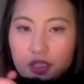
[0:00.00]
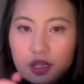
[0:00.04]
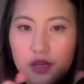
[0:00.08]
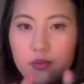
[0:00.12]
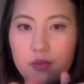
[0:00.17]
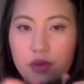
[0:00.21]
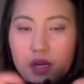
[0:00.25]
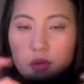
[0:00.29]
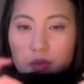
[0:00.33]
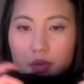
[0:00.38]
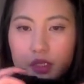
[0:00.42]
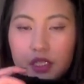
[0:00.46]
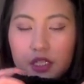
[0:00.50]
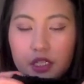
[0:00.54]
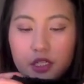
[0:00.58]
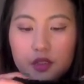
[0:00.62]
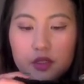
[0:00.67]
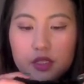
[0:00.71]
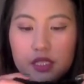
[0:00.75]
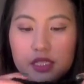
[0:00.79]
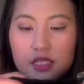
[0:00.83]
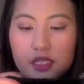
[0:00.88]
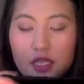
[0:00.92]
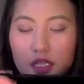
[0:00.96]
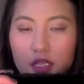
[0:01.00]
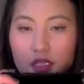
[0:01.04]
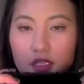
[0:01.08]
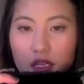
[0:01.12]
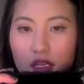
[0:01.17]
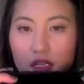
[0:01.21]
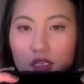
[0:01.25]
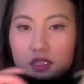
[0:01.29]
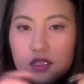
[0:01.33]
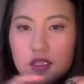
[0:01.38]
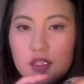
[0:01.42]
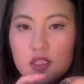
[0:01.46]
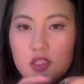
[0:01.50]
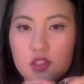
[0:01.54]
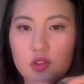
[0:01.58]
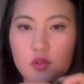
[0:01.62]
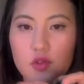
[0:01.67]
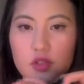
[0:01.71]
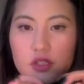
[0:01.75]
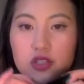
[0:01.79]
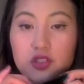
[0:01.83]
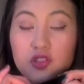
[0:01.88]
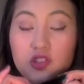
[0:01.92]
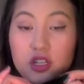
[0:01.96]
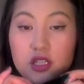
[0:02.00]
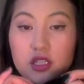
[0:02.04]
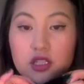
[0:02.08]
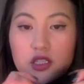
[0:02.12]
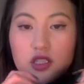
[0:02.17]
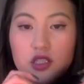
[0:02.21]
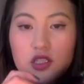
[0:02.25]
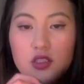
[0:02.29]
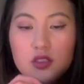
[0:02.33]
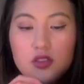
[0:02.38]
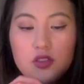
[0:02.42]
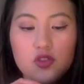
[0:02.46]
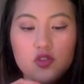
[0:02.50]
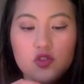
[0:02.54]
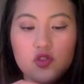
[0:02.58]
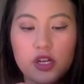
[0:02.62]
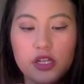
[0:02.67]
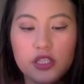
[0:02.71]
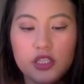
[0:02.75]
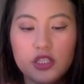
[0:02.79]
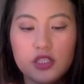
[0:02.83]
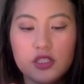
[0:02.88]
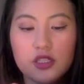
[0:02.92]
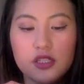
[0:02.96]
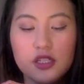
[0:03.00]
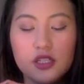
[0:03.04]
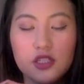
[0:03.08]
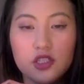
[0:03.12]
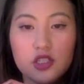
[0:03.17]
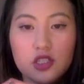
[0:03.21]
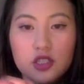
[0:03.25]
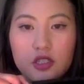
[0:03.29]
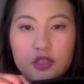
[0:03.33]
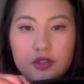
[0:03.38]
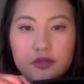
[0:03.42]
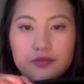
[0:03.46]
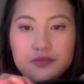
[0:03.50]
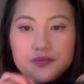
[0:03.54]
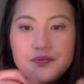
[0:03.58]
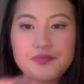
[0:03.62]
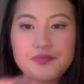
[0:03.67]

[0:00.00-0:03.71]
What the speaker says: I'm probably going to use a zigzag stitch or a stretch stitch.